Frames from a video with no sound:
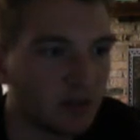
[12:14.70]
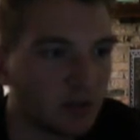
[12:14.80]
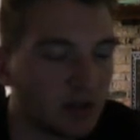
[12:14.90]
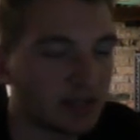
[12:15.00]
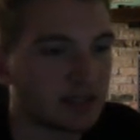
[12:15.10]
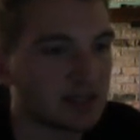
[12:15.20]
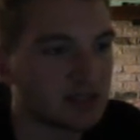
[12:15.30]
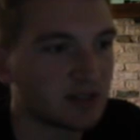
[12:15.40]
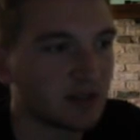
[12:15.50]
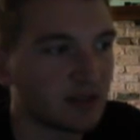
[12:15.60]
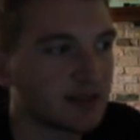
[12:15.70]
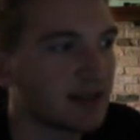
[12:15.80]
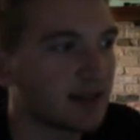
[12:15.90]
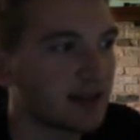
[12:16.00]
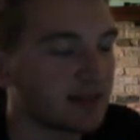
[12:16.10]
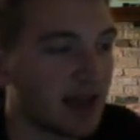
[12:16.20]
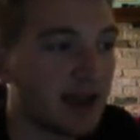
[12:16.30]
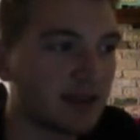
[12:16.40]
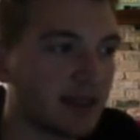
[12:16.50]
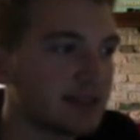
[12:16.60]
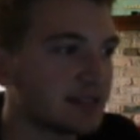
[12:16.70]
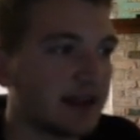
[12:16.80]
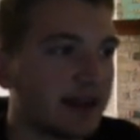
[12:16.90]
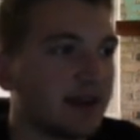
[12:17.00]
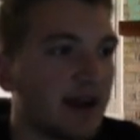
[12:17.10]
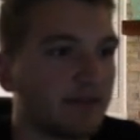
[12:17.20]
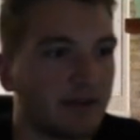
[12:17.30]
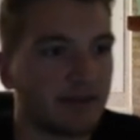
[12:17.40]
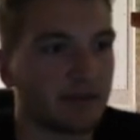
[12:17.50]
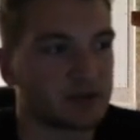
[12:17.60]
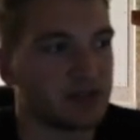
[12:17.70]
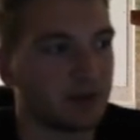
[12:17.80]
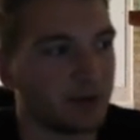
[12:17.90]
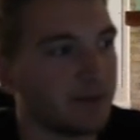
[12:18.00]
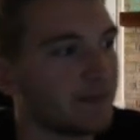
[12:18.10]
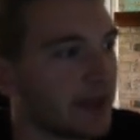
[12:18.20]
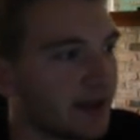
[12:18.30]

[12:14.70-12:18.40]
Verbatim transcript: Look at this. That that that that's a 99 if I've ever seen one.